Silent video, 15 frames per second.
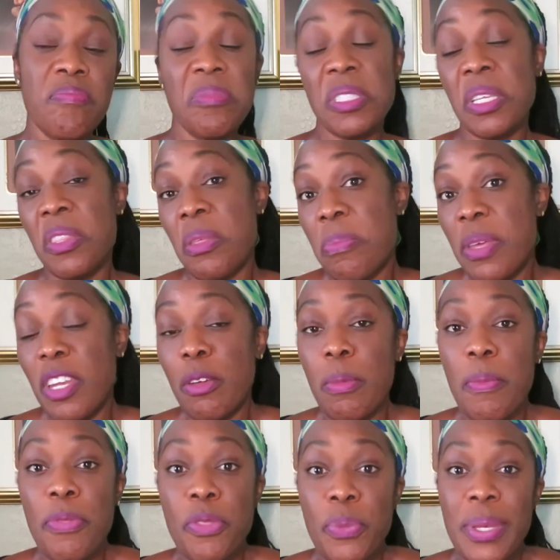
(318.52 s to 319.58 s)
to the
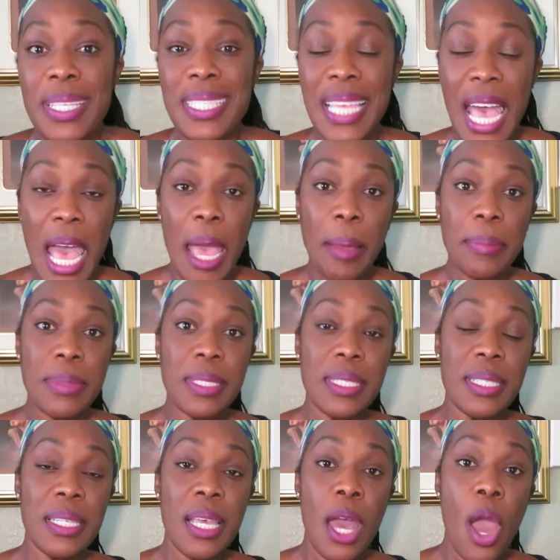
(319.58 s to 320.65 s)
minimum 3
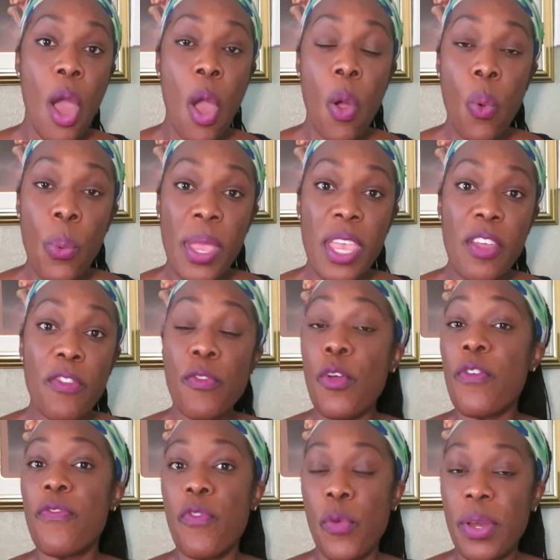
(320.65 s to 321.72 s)
times a week
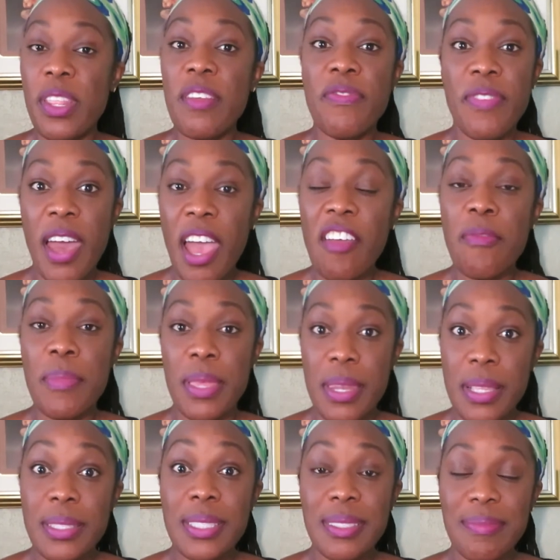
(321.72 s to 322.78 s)
for 45
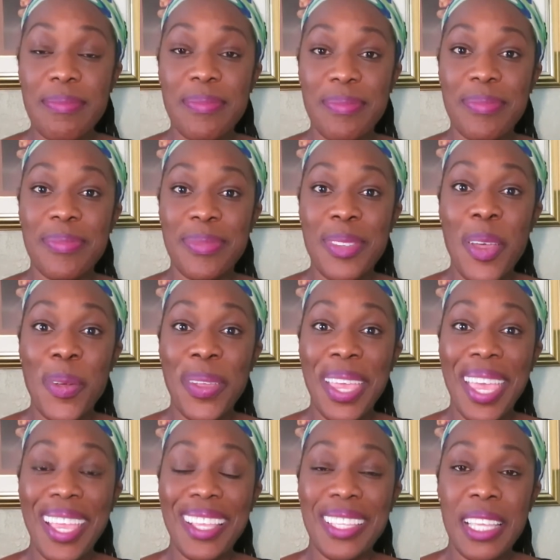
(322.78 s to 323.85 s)
minutes.
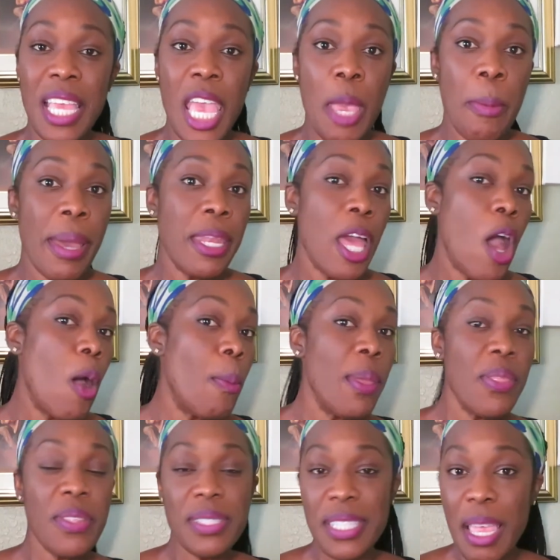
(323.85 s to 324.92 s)
Okay, it might not all
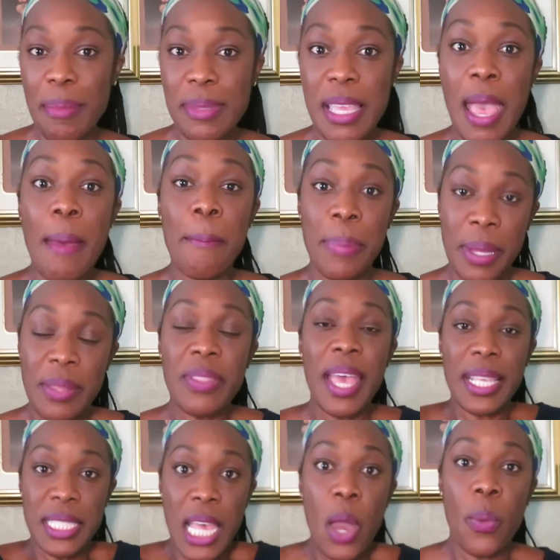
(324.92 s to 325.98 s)
be at the same time, but
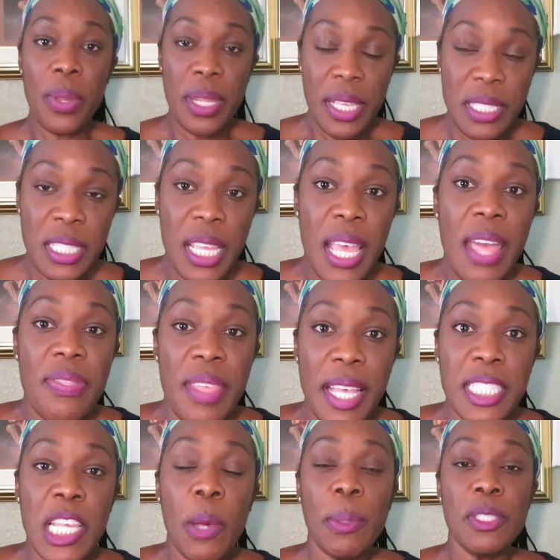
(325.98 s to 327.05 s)
that's how it is.
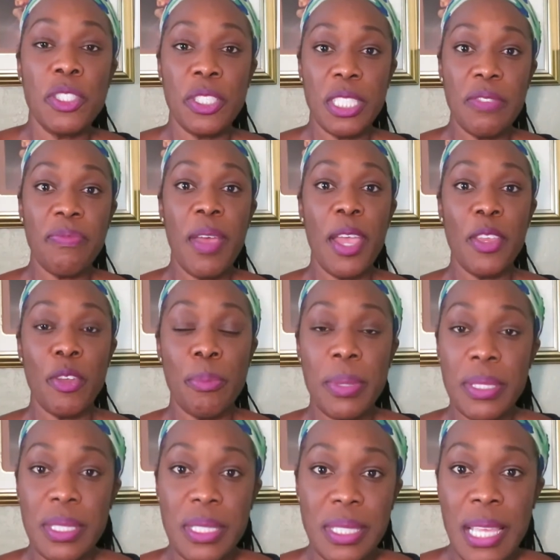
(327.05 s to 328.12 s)
That's how it's justifying your
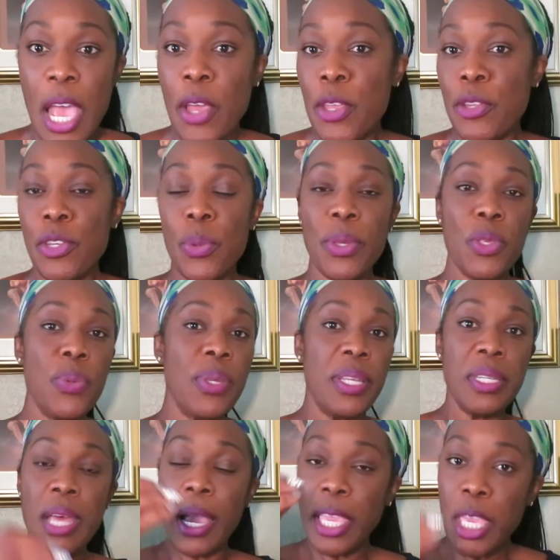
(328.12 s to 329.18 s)
business. How you're doing, you
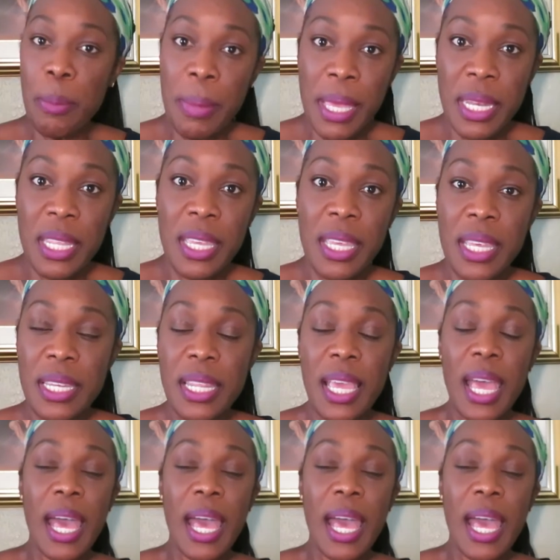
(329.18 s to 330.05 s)
can document it.